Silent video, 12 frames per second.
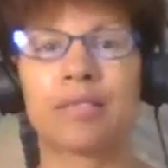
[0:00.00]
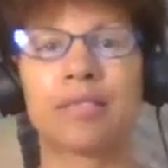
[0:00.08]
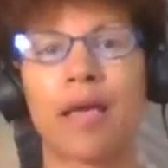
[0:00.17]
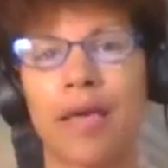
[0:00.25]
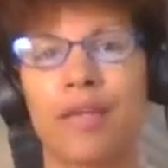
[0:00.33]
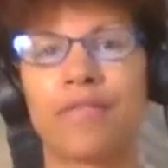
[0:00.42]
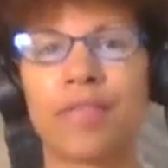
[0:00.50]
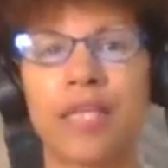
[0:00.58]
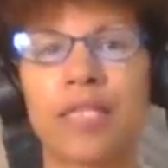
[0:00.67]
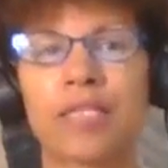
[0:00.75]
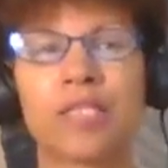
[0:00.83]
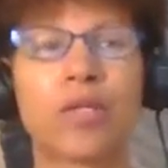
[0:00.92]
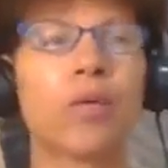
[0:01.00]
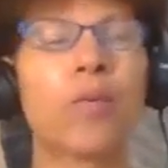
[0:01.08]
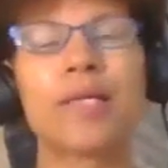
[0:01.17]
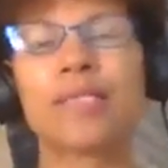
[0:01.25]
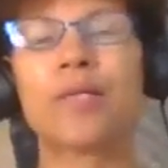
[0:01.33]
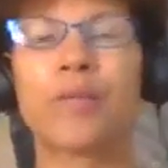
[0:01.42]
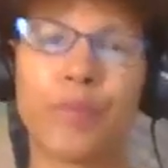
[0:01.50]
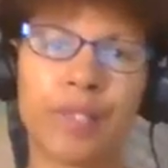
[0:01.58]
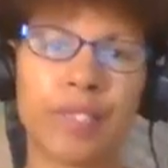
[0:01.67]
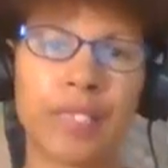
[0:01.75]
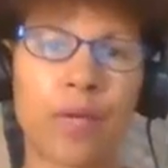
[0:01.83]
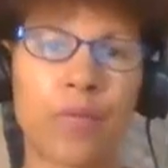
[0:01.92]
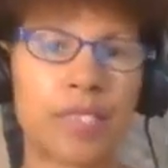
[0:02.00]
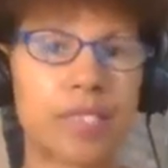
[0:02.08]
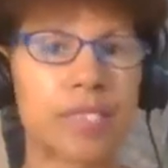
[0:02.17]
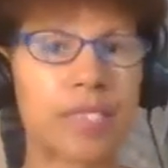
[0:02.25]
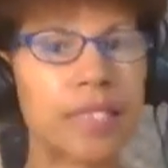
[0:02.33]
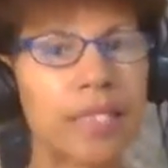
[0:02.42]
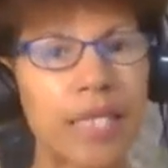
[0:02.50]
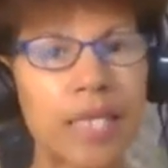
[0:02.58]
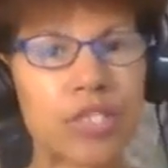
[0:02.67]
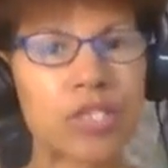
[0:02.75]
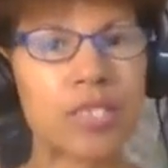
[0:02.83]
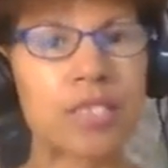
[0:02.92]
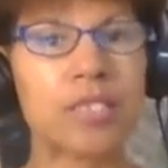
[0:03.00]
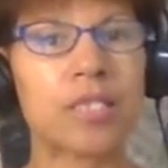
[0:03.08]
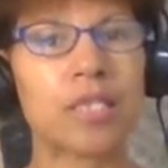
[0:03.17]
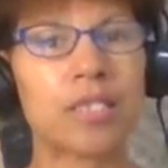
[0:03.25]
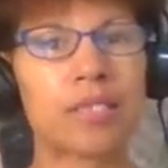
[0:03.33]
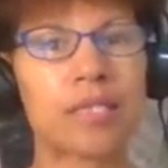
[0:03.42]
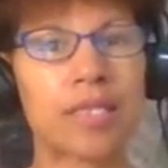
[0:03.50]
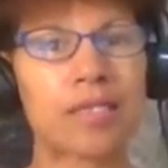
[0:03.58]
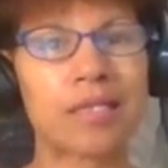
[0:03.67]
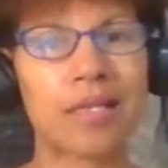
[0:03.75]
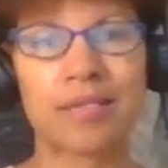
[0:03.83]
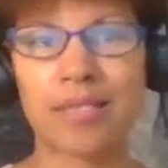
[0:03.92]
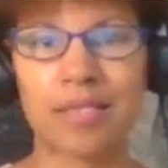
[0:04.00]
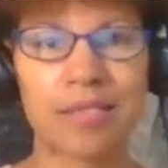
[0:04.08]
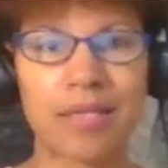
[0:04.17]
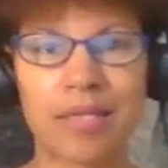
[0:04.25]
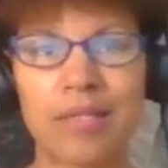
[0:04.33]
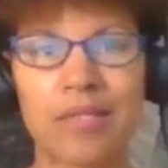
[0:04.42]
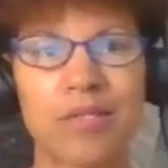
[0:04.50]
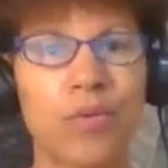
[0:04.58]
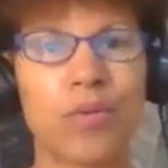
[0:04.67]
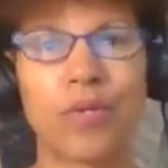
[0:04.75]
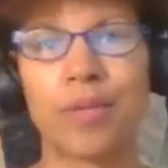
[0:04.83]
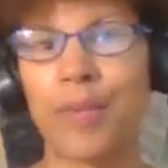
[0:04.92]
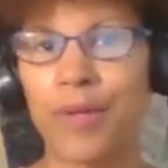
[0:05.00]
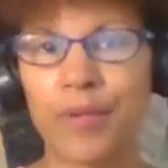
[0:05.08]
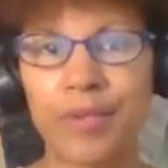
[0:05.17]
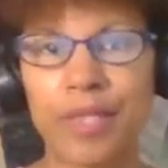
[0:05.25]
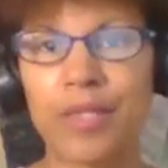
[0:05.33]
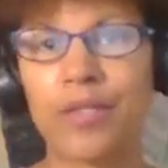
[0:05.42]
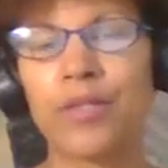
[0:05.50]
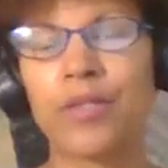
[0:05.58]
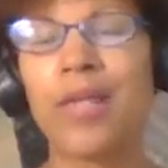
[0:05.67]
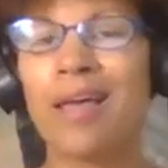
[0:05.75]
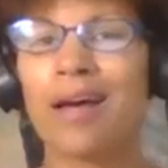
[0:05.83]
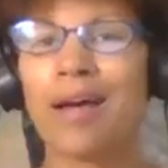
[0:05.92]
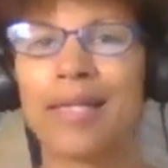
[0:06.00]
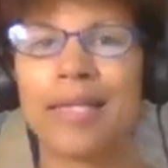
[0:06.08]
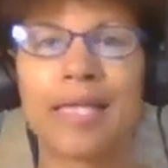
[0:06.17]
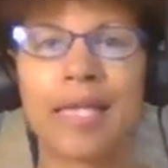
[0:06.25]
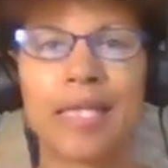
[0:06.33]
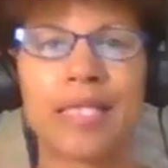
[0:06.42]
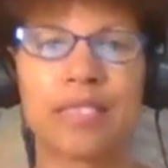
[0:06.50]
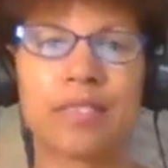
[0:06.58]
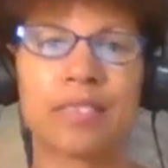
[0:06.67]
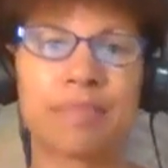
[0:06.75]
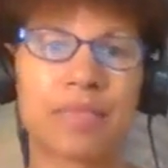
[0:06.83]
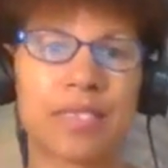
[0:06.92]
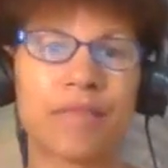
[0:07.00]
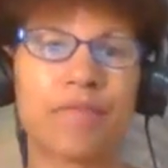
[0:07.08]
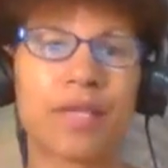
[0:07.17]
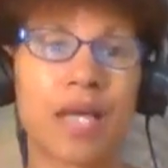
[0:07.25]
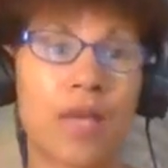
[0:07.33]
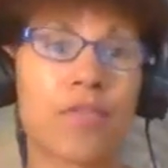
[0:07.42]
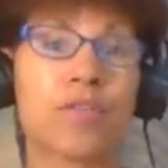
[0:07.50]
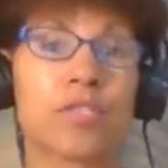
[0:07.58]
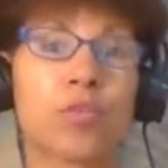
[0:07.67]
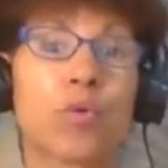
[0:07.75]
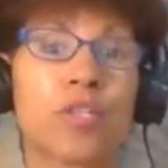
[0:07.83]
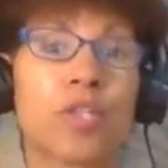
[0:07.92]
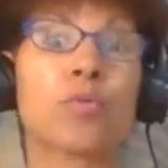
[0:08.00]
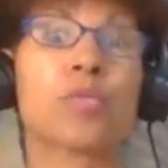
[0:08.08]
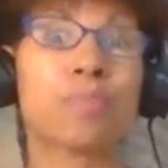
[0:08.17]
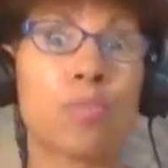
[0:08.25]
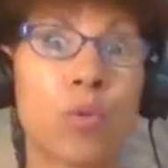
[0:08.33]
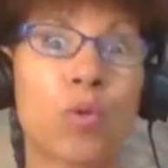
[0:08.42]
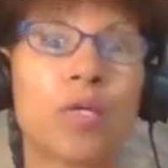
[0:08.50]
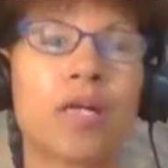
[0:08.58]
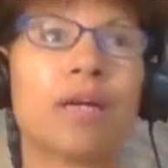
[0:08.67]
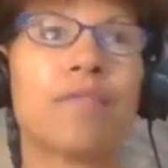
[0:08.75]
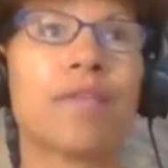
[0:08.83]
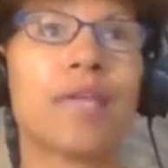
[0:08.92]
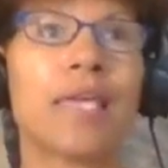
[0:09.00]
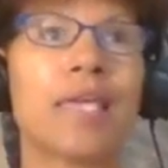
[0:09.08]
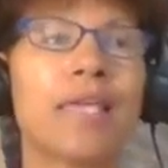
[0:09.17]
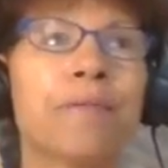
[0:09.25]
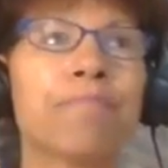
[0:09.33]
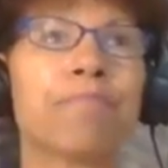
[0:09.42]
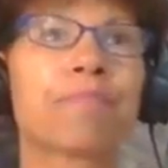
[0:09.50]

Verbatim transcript: side of things. So I wasn't really, I wasn't a litigation assistant or paralegal. I didn't get into the specific others where there was more of a,